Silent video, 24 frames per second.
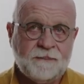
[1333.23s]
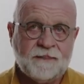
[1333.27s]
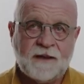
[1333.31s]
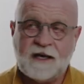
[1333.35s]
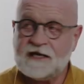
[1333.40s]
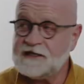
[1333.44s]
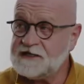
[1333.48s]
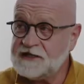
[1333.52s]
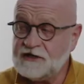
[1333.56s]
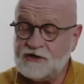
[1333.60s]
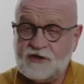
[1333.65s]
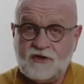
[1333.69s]

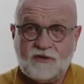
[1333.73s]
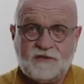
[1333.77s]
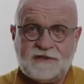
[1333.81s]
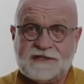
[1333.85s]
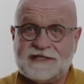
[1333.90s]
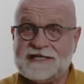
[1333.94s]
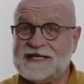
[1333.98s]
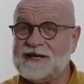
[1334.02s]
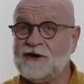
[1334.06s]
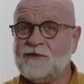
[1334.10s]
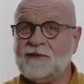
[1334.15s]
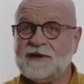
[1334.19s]
Until you
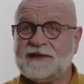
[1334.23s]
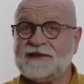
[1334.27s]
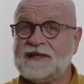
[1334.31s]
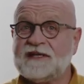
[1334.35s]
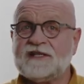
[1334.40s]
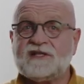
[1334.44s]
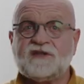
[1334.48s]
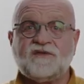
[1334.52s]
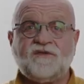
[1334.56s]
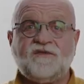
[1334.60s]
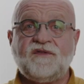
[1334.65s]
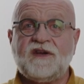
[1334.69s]
deal with
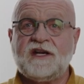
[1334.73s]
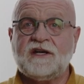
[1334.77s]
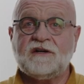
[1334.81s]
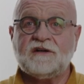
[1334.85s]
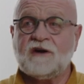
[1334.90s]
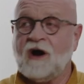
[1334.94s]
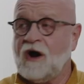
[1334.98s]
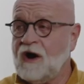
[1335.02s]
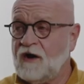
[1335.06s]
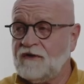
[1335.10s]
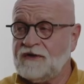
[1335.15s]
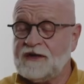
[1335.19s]
this fear,
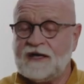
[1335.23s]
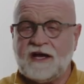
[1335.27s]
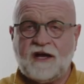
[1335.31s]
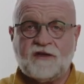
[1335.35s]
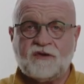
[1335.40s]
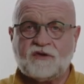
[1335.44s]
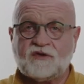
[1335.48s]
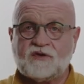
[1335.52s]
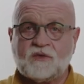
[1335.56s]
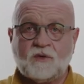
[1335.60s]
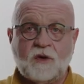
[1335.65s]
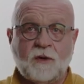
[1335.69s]
all the
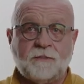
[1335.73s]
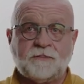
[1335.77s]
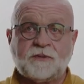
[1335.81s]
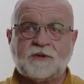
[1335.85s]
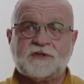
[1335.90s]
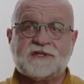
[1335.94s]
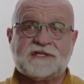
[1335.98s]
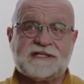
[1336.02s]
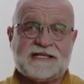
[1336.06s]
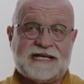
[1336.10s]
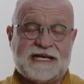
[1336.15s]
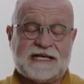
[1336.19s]
others will
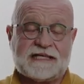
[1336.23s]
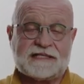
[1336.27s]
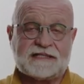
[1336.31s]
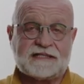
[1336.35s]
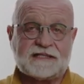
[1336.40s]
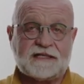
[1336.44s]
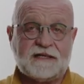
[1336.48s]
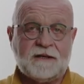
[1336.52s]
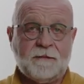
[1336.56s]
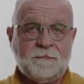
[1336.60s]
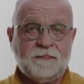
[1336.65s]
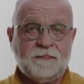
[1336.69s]
persist.